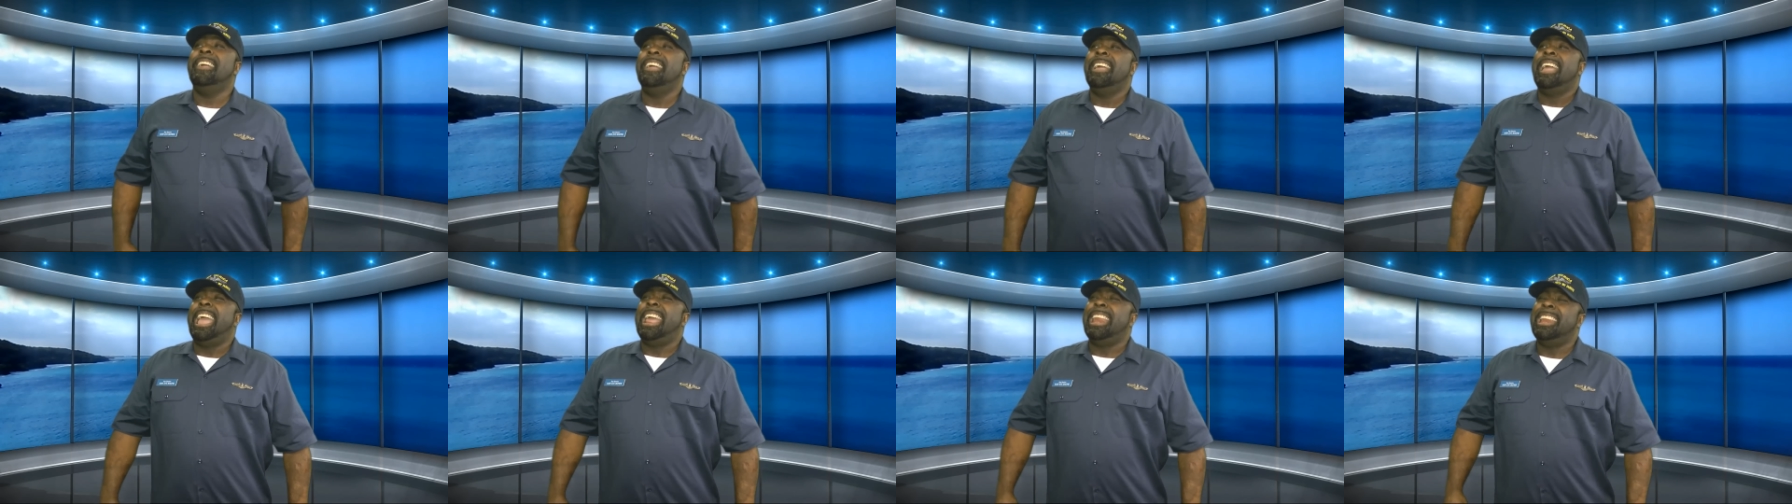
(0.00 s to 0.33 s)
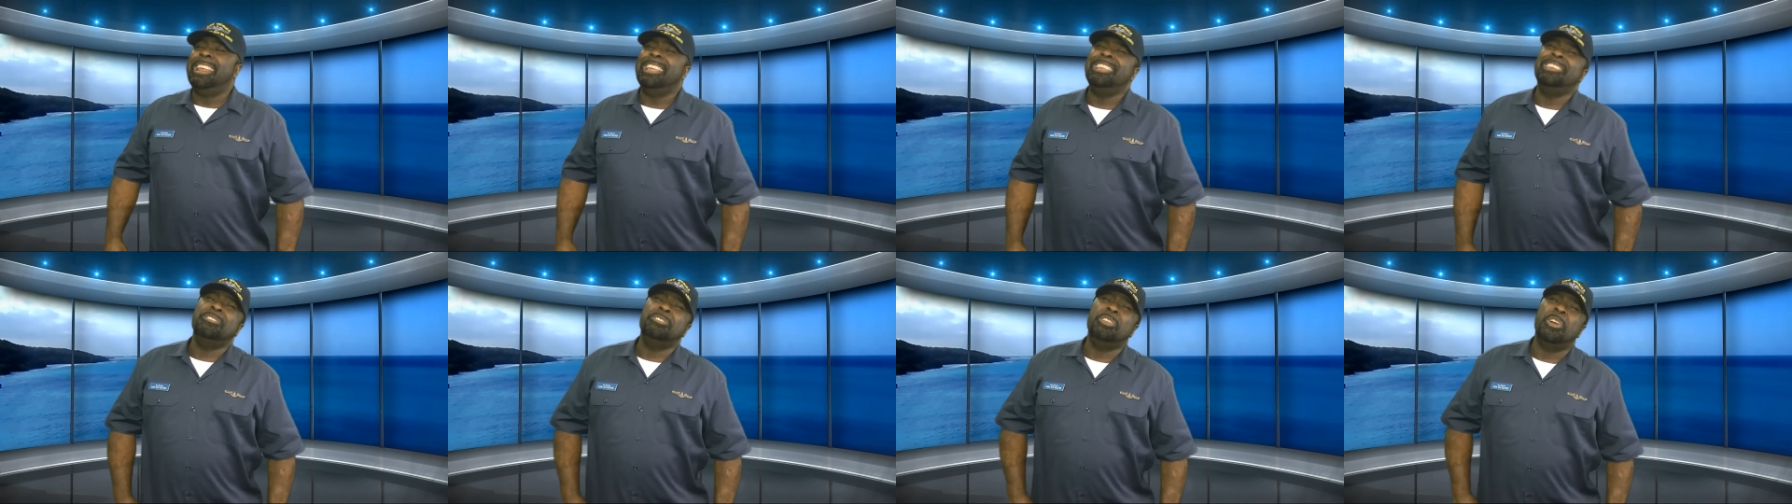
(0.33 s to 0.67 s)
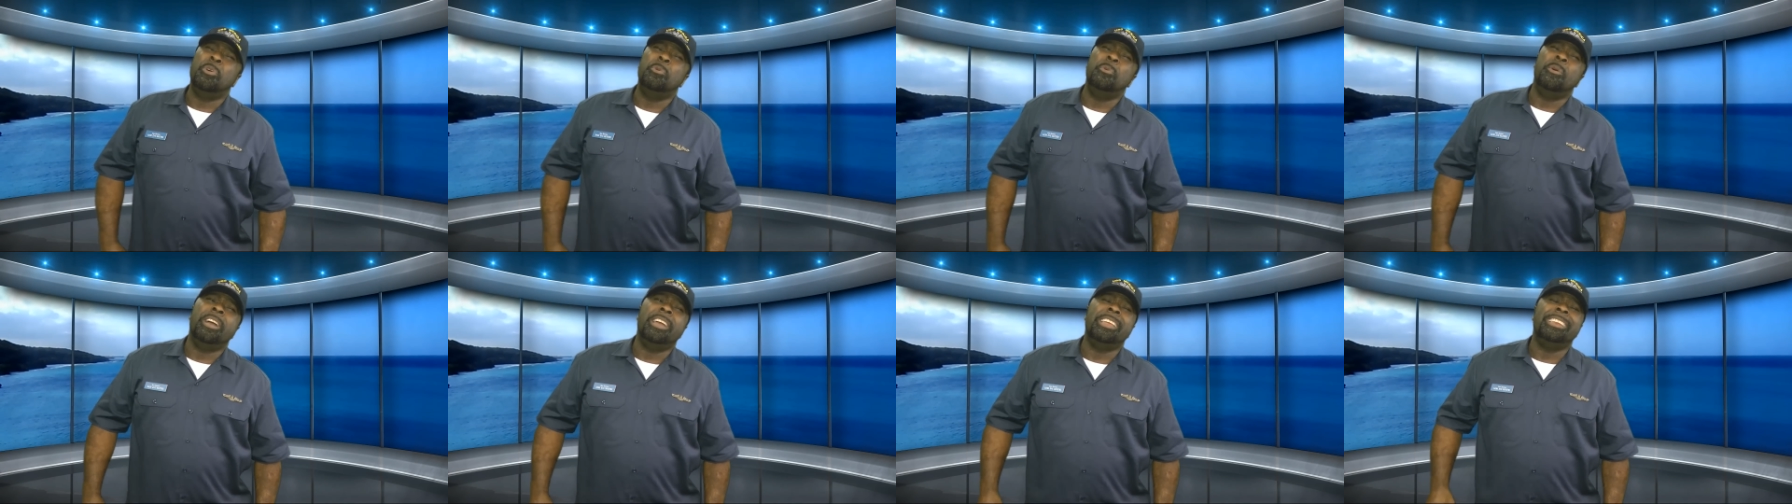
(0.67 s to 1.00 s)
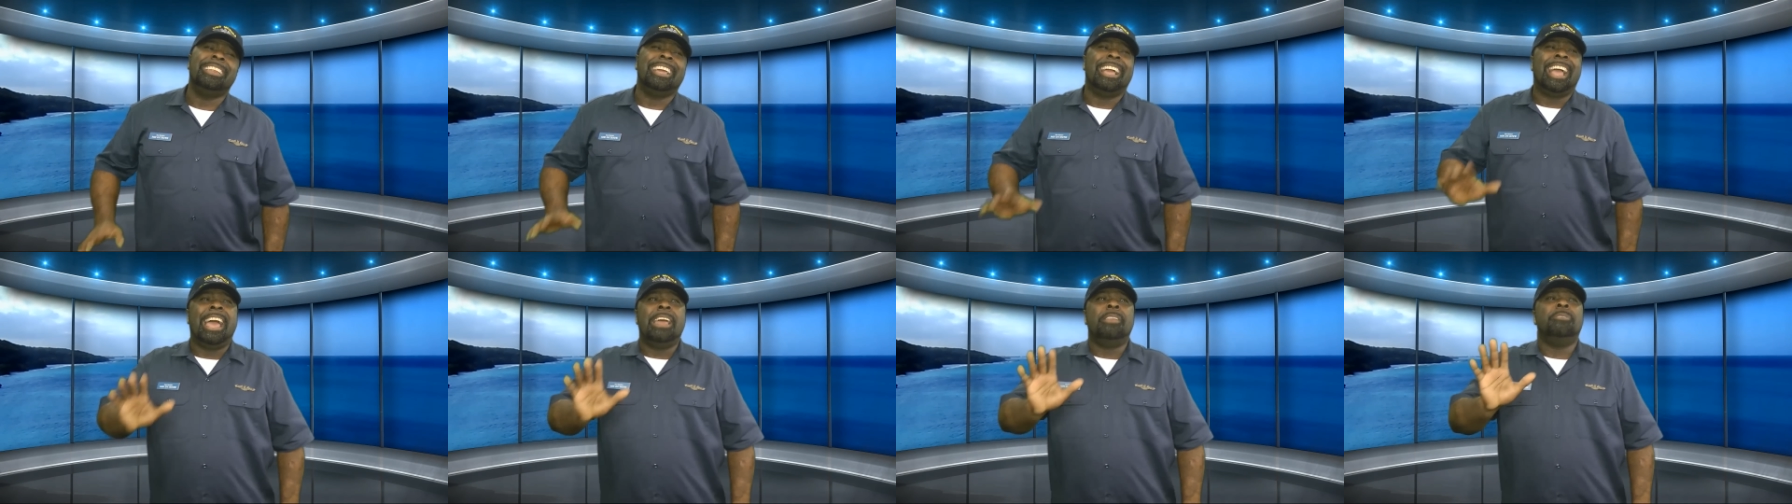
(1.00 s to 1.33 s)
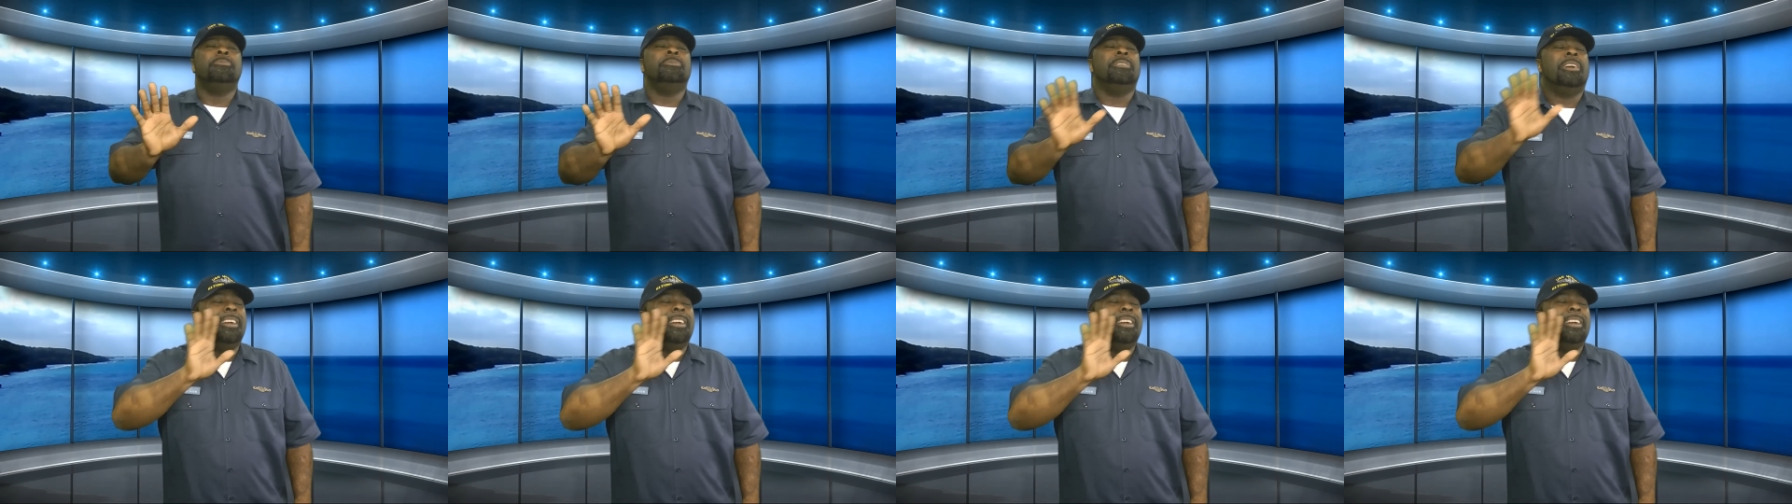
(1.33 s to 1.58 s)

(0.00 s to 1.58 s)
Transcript: And you know what? I don't